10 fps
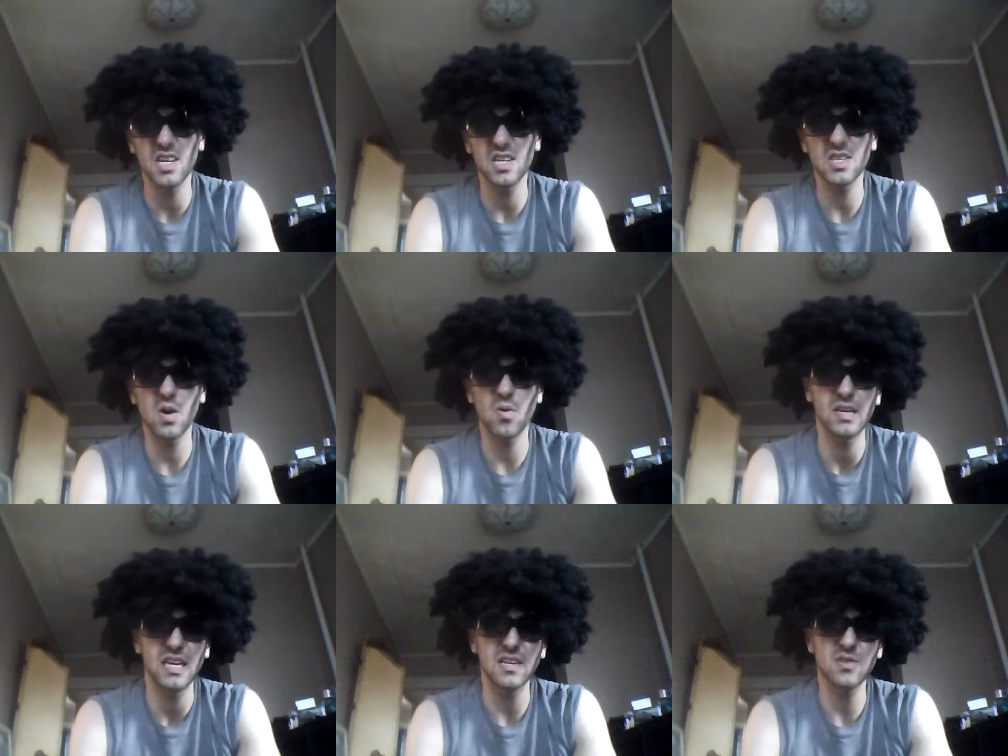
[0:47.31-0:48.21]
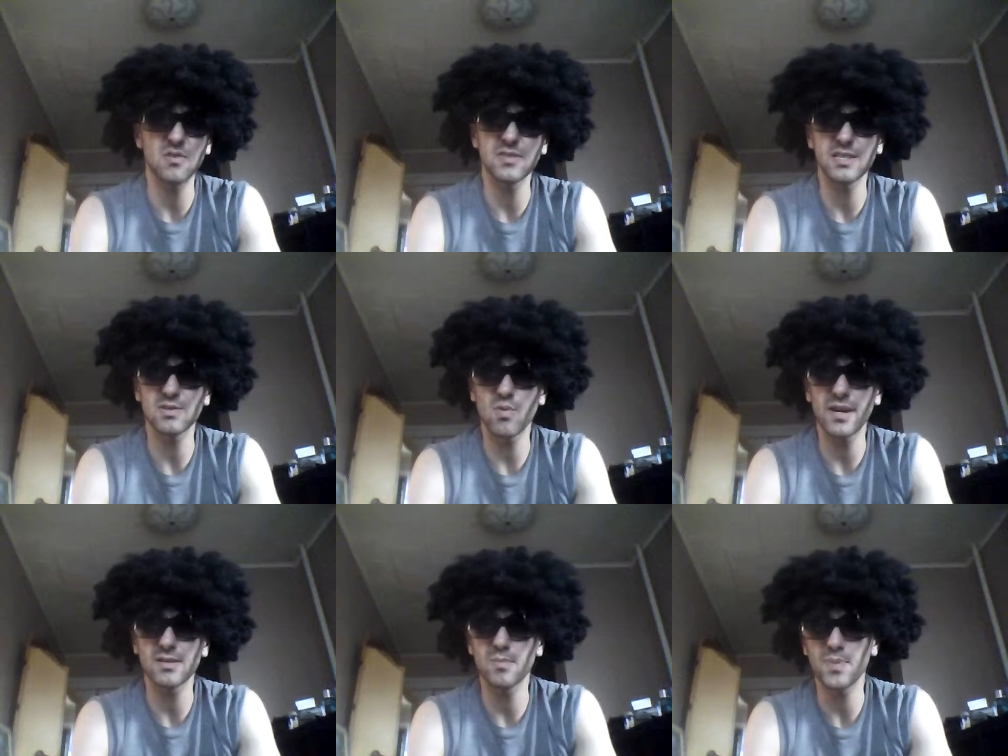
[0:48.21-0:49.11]
You know, he learned his
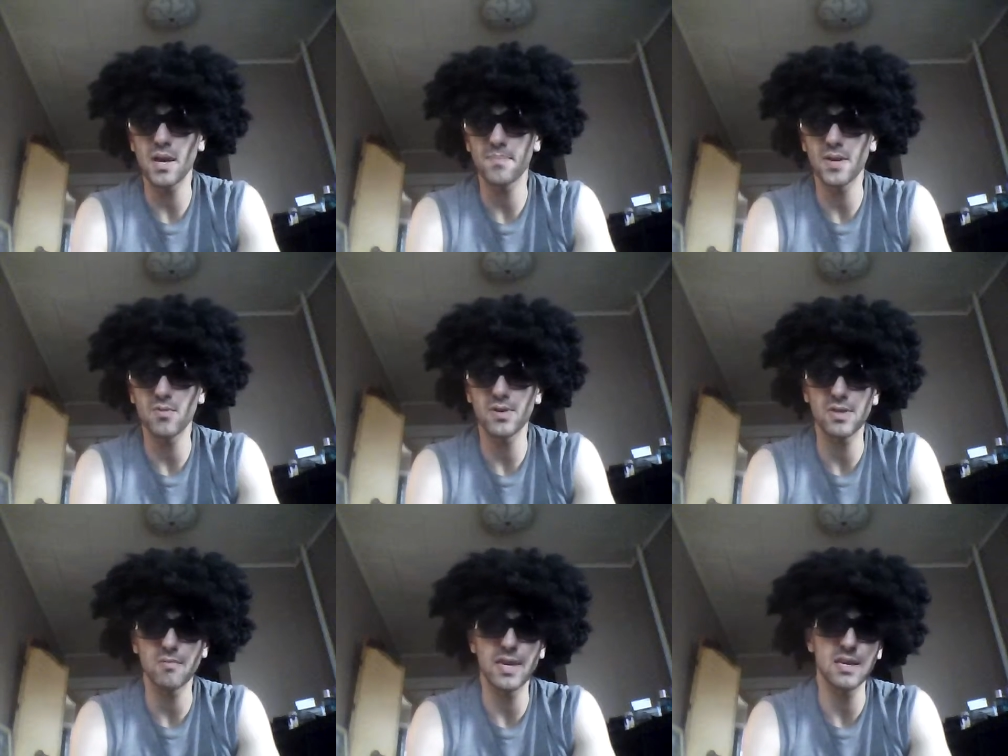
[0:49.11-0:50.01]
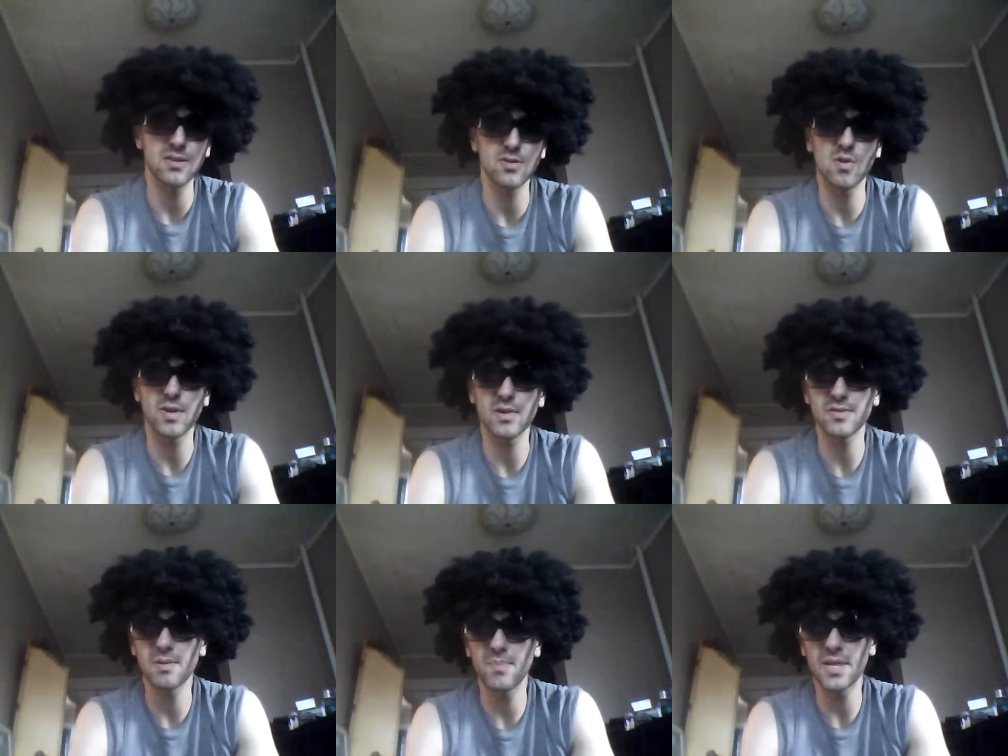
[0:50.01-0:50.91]
right to be up here with me. You know, he
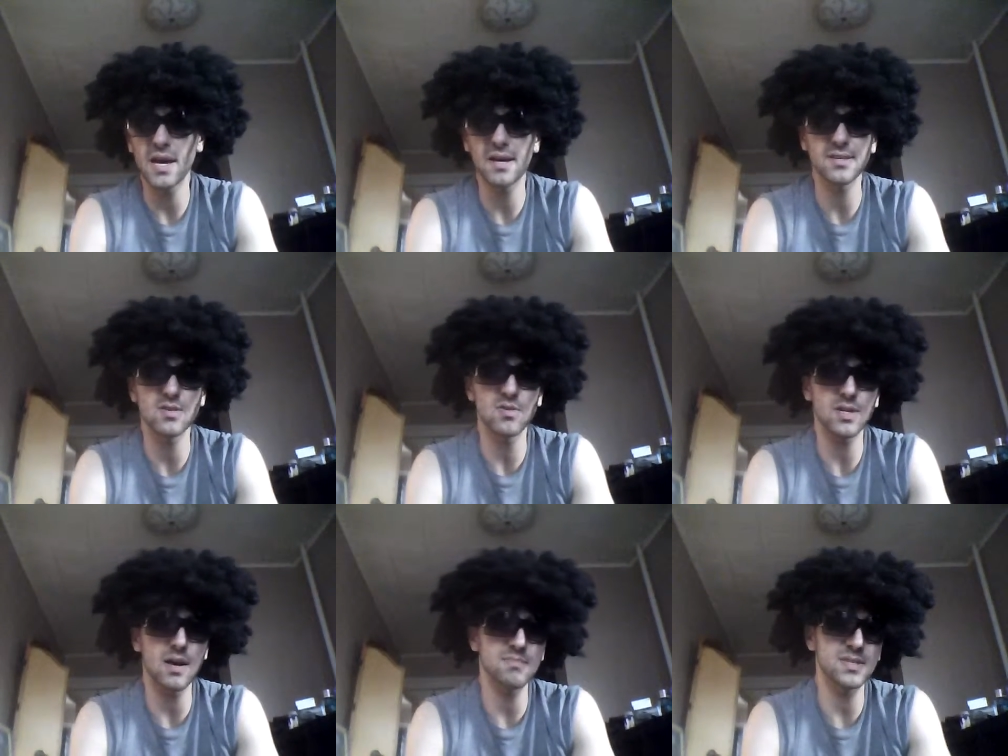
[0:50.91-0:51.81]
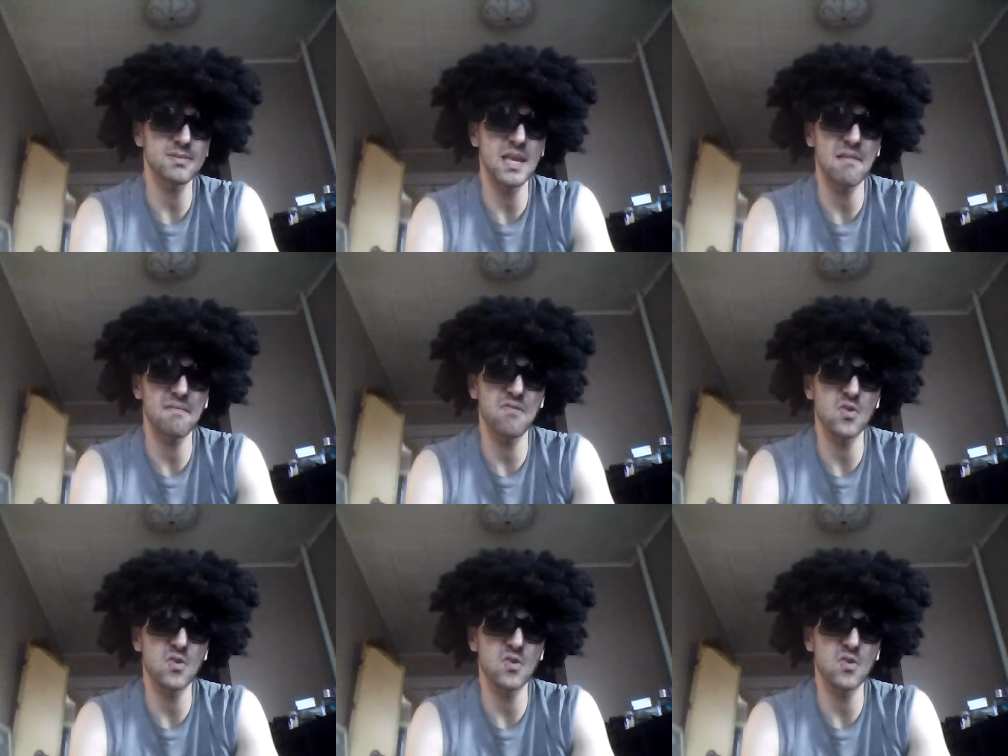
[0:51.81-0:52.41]
earned it. But uh, you know, come sit there.